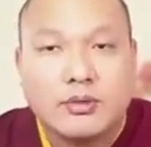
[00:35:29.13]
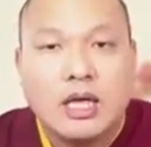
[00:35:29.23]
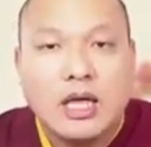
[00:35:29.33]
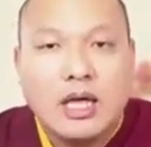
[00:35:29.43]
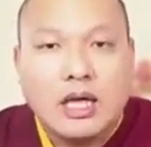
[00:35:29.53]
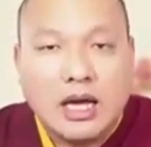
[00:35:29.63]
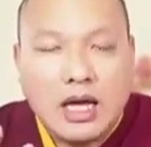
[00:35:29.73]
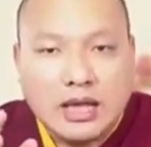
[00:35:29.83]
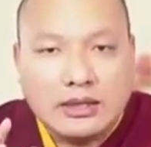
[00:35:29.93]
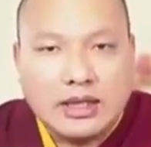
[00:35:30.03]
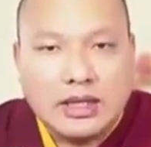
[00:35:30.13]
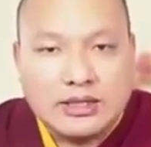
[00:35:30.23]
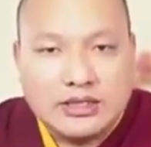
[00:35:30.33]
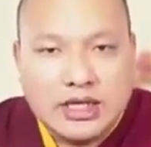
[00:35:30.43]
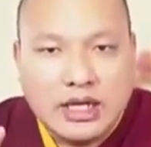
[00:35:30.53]
There are quite
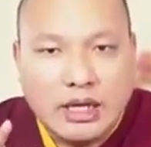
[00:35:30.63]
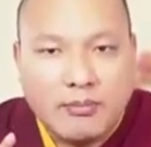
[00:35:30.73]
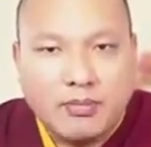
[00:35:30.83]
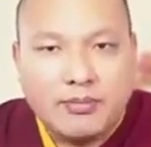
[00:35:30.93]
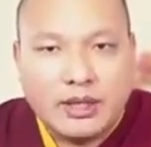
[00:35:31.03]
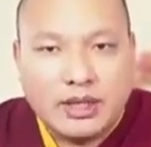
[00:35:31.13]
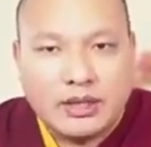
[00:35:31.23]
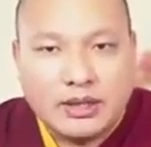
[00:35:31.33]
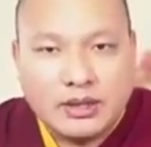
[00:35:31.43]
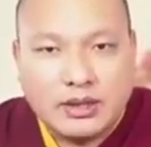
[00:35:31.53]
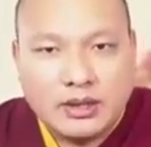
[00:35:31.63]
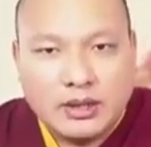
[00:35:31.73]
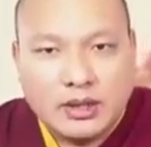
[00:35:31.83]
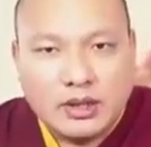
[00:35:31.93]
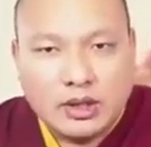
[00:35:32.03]
citations that
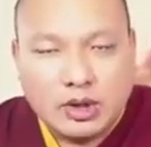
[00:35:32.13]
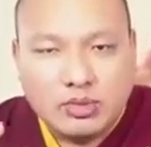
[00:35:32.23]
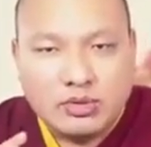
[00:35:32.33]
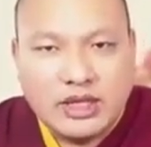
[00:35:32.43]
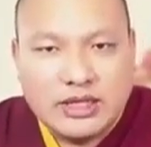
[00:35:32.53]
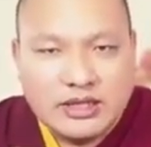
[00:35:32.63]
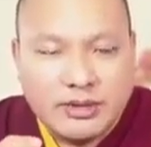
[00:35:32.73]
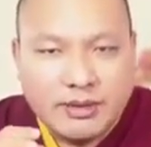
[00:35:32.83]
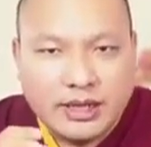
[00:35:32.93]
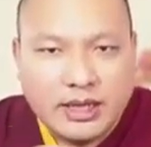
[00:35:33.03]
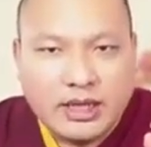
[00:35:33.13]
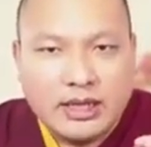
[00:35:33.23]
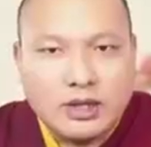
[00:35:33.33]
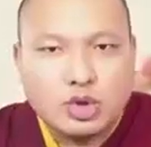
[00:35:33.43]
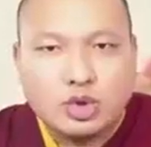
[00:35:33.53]
Lord Gampopa himself
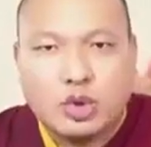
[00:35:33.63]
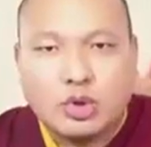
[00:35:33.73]
cited.